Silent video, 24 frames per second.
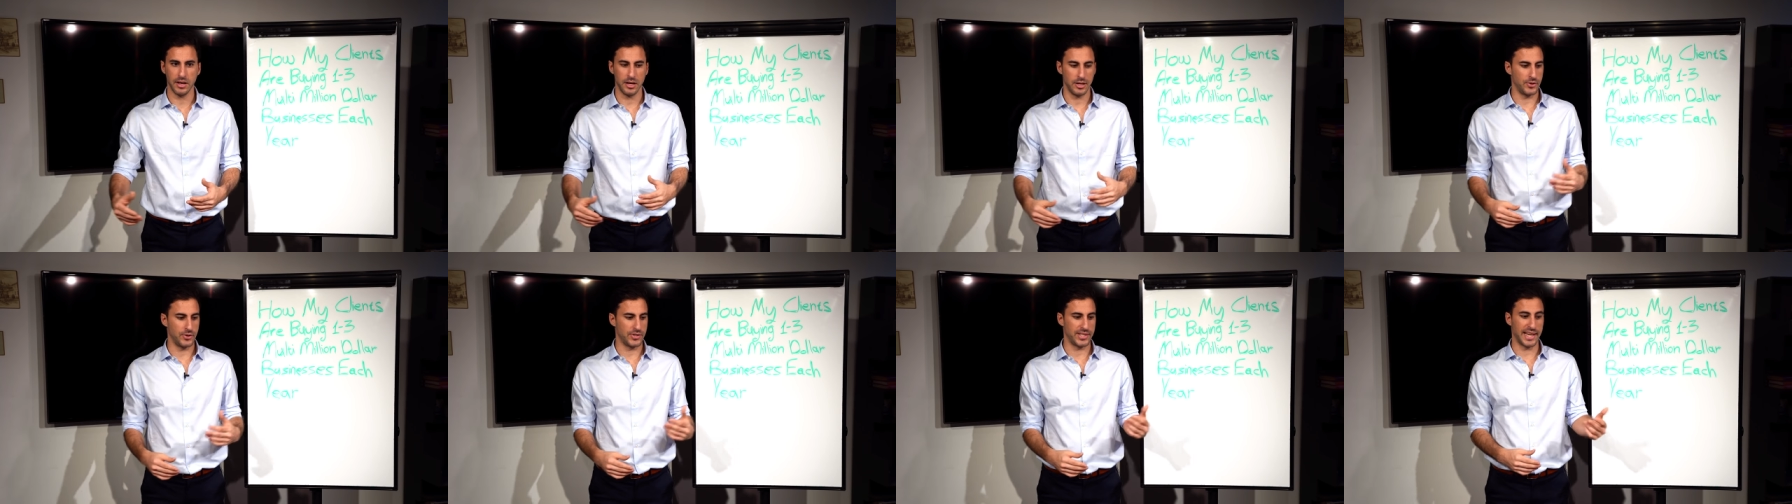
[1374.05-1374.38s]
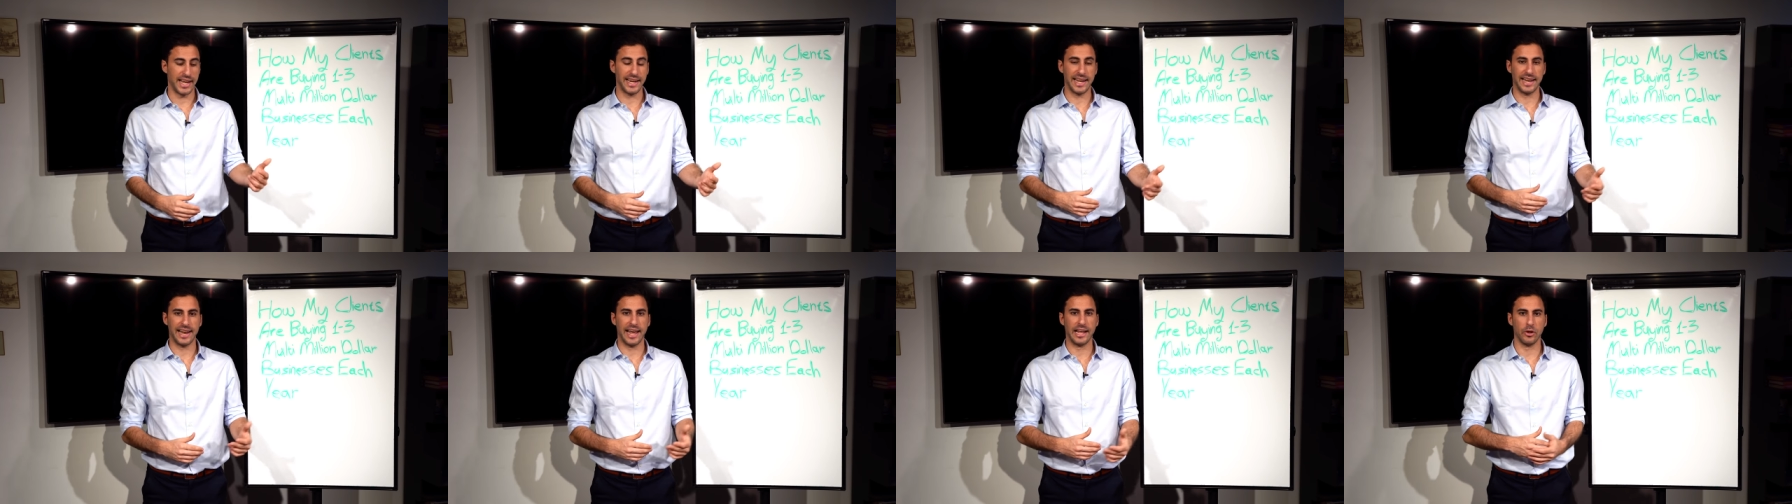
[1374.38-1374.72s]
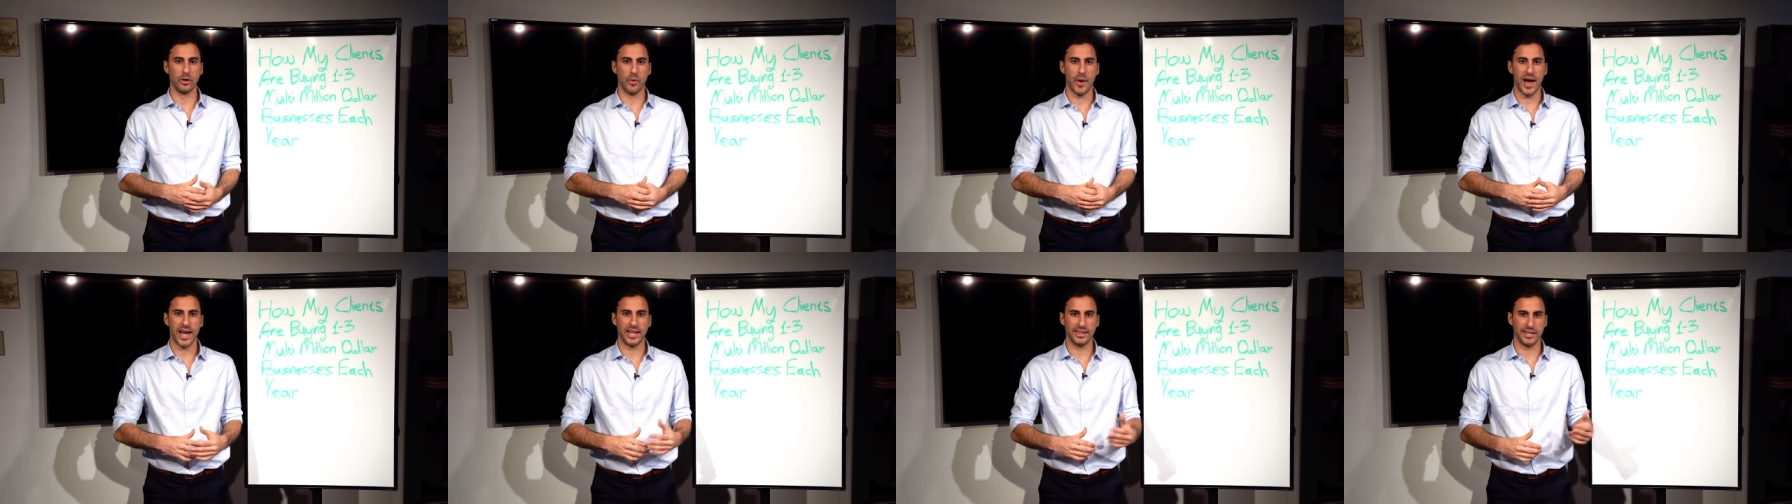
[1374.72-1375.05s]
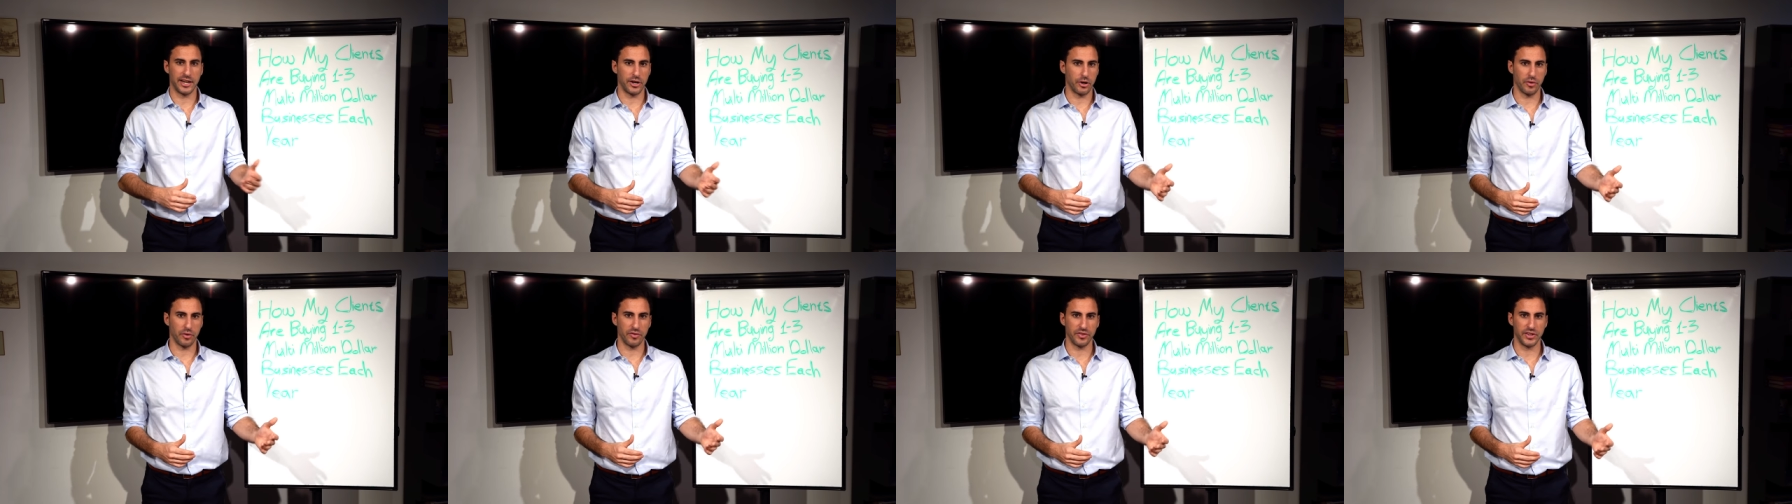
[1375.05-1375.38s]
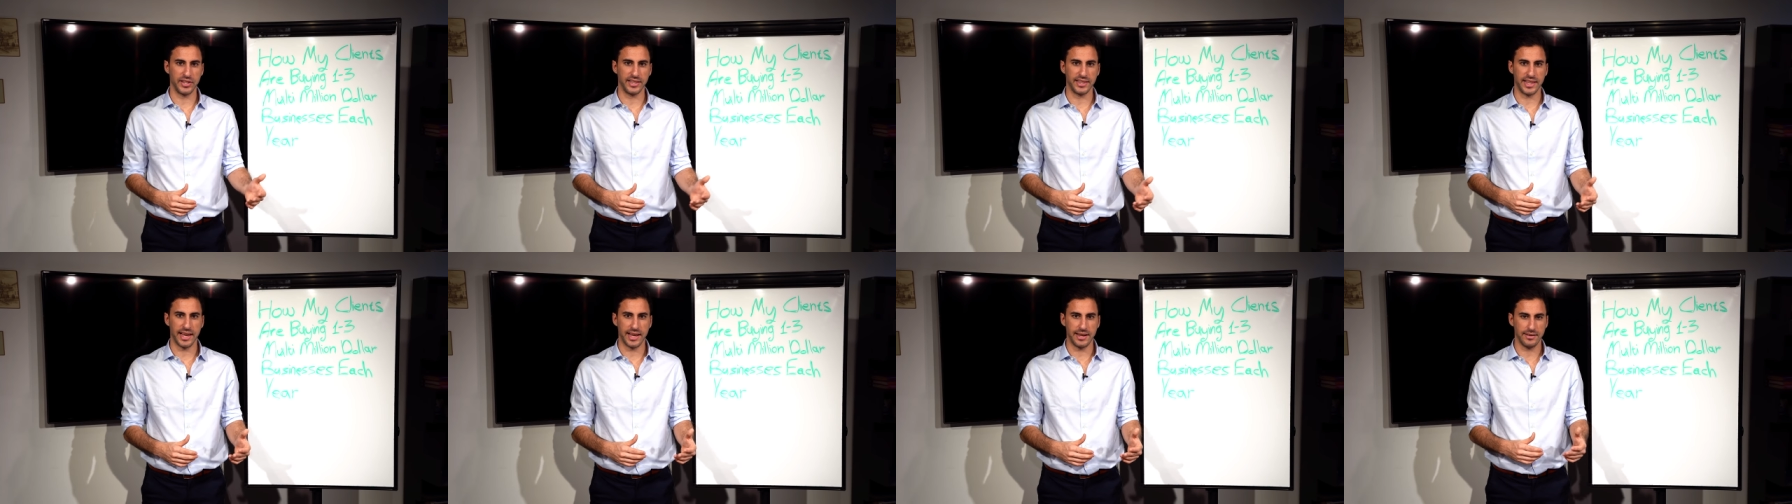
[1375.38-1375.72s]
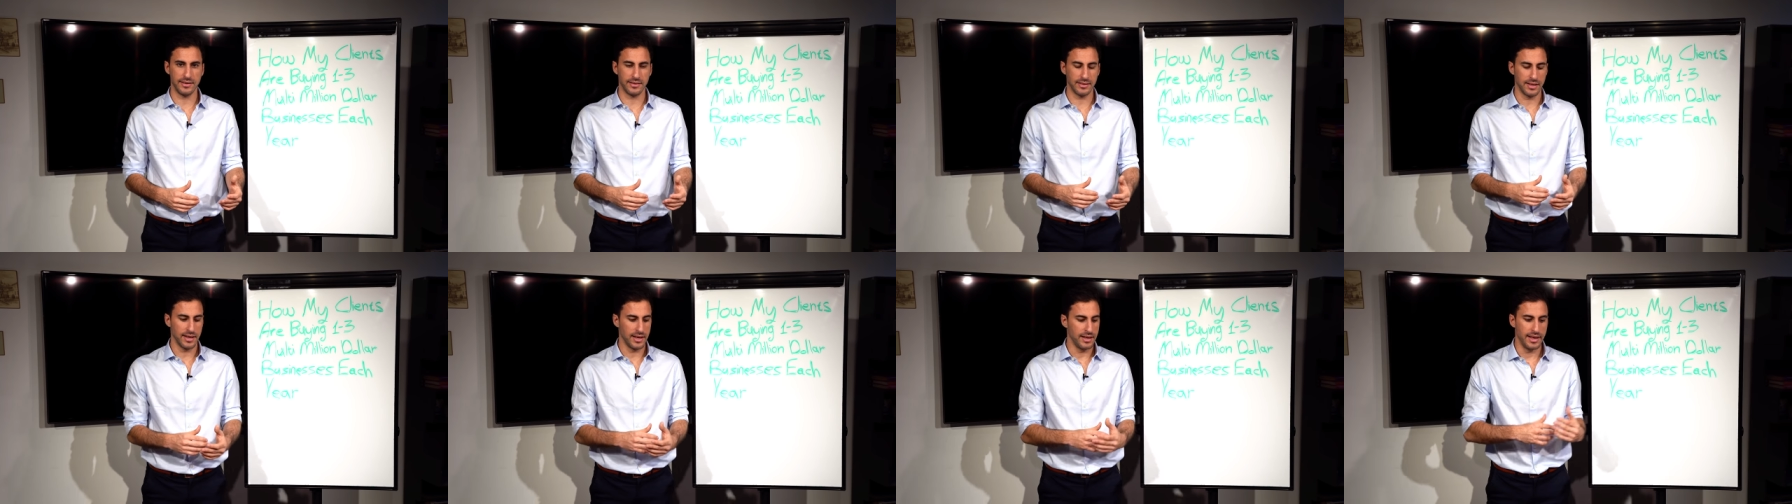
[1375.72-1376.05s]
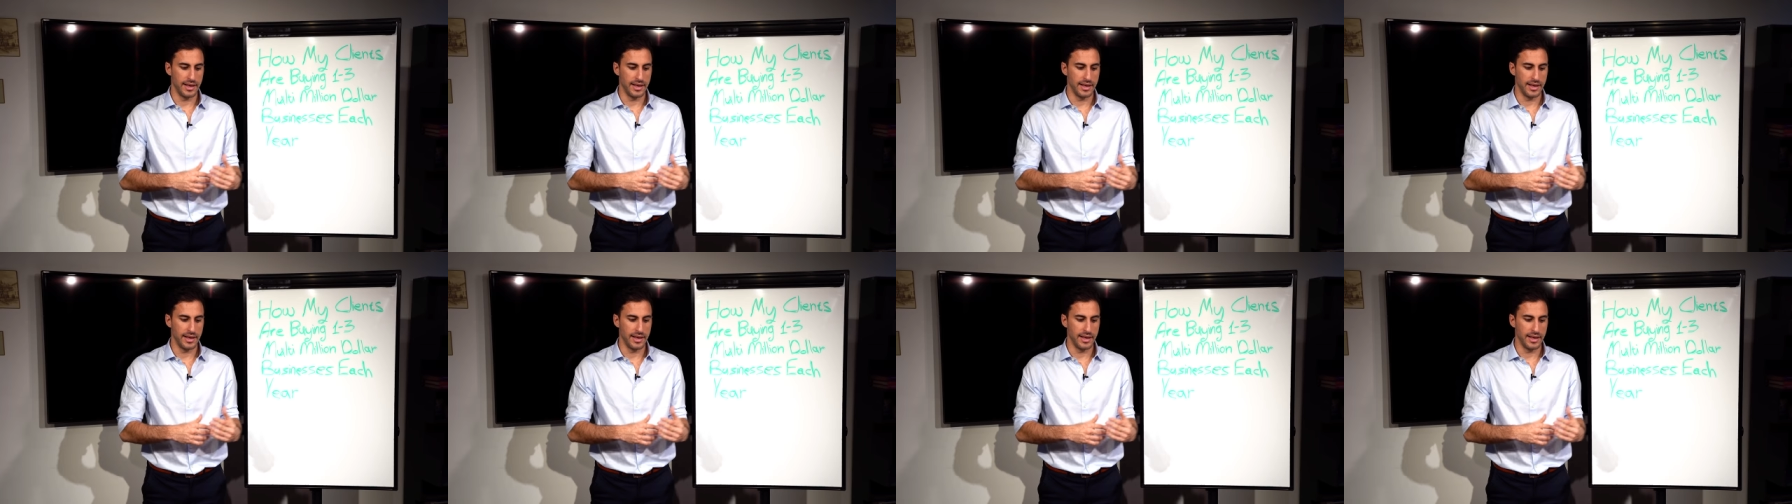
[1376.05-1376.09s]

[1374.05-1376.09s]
You sign an LOI, letter of intent,